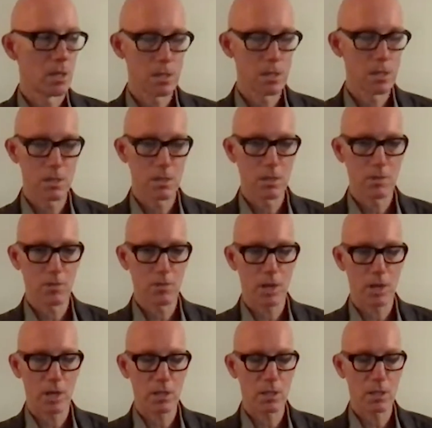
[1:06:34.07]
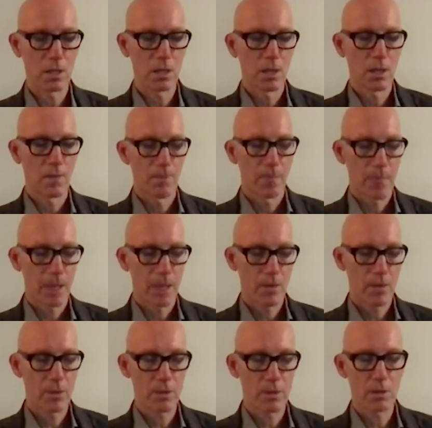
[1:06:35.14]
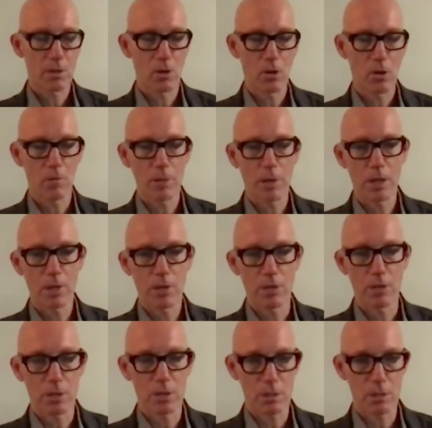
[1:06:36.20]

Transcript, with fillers: isn't addressed and that the occupation